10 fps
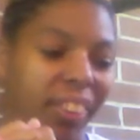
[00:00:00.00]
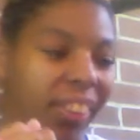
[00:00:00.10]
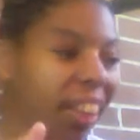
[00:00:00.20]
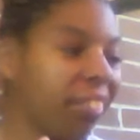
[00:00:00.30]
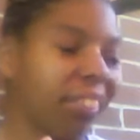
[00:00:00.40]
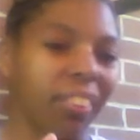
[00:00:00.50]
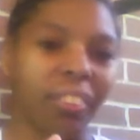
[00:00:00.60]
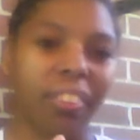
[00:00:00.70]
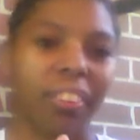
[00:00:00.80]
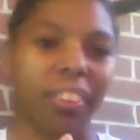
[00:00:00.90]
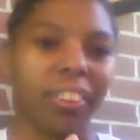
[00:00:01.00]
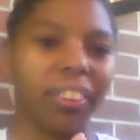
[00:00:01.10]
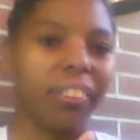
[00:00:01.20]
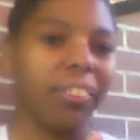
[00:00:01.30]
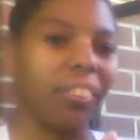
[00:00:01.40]
let's get
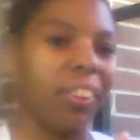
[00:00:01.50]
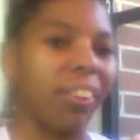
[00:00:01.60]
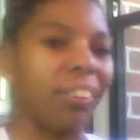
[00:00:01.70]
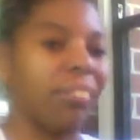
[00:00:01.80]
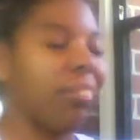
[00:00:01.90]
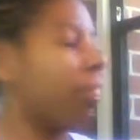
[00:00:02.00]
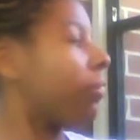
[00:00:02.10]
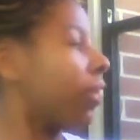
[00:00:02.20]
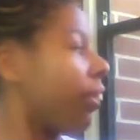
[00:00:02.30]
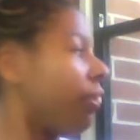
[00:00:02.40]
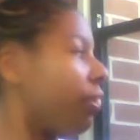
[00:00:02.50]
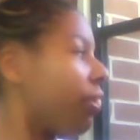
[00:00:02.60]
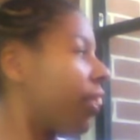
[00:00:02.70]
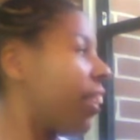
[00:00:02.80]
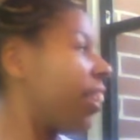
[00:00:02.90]
started on some of these
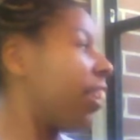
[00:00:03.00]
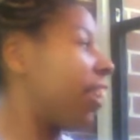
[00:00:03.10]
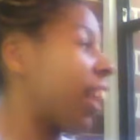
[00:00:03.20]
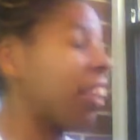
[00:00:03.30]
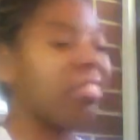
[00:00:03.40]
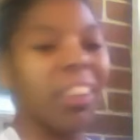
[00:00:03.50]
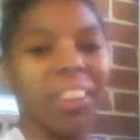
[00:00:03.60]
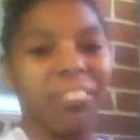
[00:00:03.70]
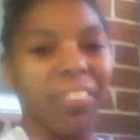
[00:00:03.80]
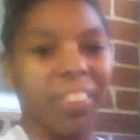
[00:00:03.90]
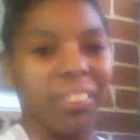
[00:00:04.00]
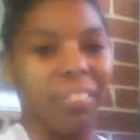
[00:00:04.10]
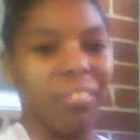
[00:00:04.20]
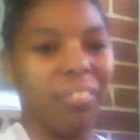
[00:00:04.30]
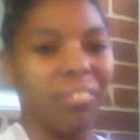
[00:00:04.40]
natural hair
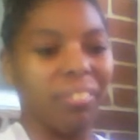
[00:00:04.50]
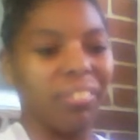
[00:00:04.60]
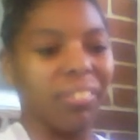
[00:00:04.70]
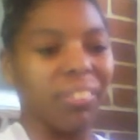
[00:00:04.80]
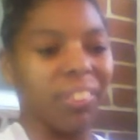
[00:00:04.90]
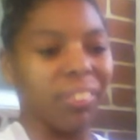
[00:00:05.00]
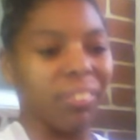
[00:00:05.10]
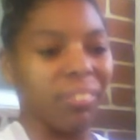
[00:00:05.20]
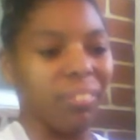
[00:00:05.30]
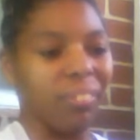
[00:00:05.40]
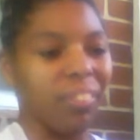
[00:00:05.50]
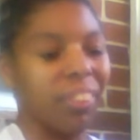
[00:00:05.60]
products you can use.